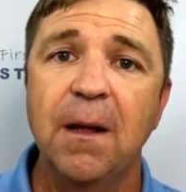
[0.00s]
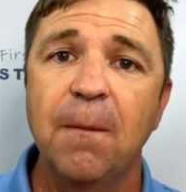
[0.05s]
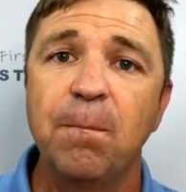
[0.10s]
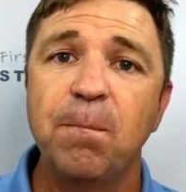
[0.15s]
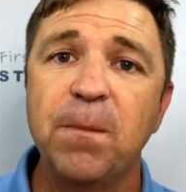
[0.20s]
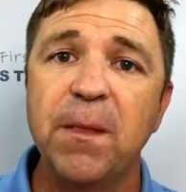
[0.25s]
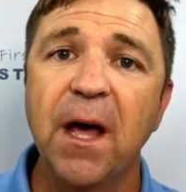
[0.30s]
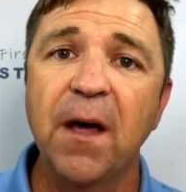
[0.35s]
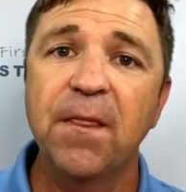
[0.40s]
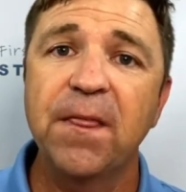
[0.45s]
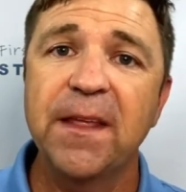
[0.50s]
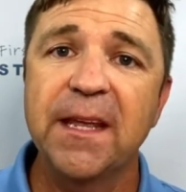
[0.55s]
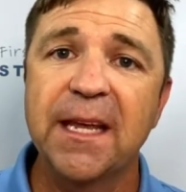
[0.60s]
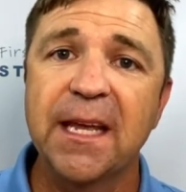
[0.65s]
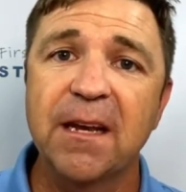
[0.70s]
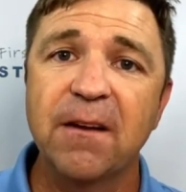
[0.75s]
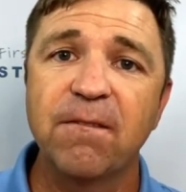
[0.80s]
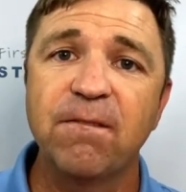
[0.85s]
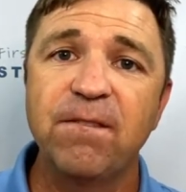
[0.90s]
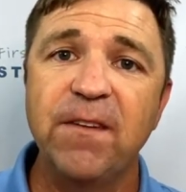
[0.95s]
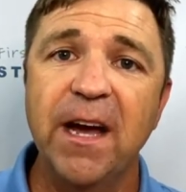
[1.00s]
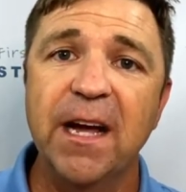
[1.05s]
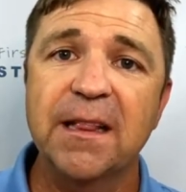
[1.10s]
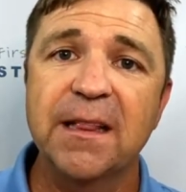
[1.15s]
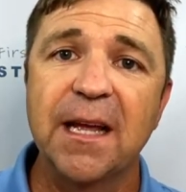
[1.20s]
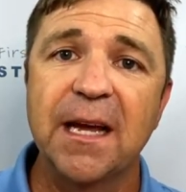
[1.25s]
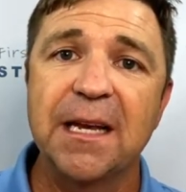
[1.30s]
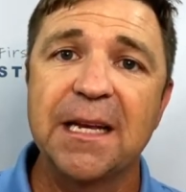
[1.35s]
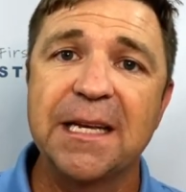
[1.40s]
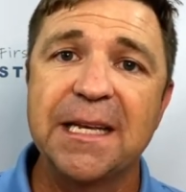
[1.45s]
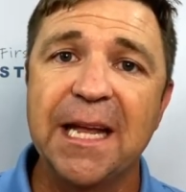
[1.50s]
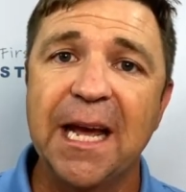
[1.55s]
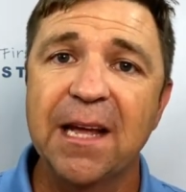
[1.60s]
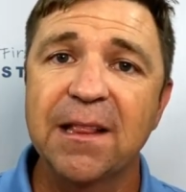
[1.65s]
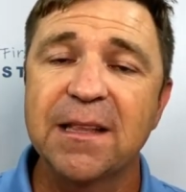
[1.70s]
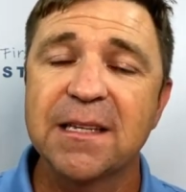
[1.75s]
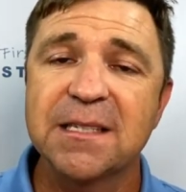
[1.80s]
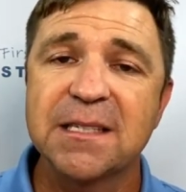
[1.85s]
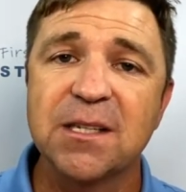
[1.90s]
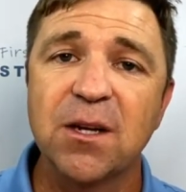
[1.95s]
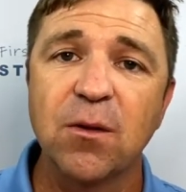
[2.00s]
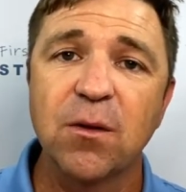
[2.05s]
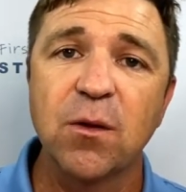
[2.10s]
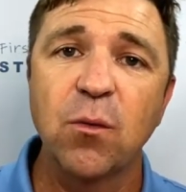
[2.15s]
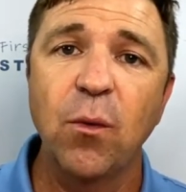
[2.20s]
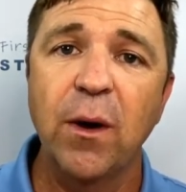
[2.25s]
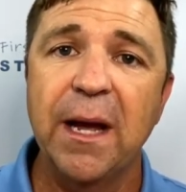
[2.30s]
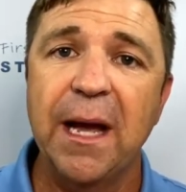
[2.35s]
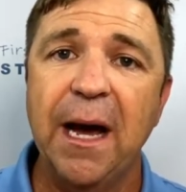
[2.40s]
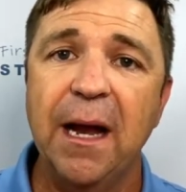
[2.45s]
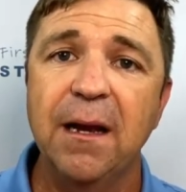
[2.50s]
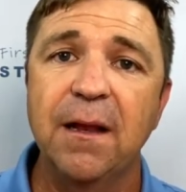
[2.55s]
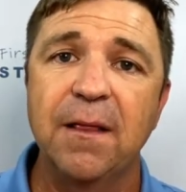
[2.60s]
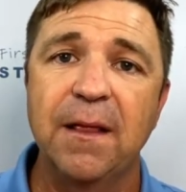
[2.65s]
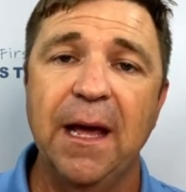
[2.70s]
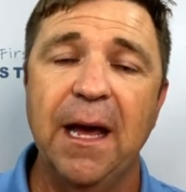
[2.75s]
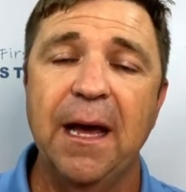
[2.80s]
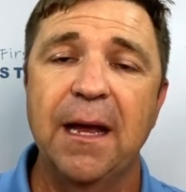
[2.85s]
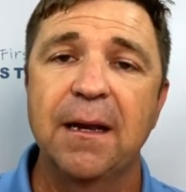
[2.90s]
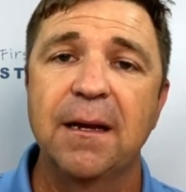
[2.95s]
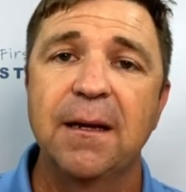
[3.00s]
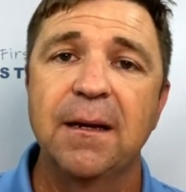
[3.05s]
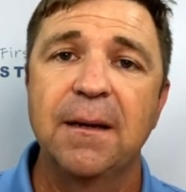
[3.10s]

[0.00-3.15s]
Nothing can affect that. Death is the only way out of that.